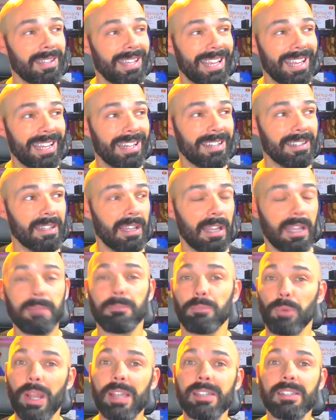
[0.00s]
and
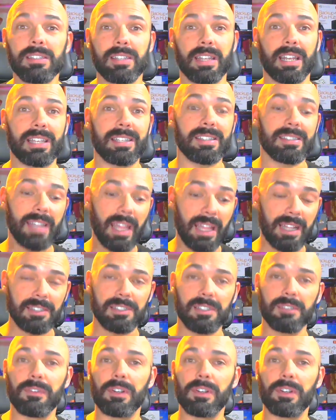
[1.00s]
embraces and extends the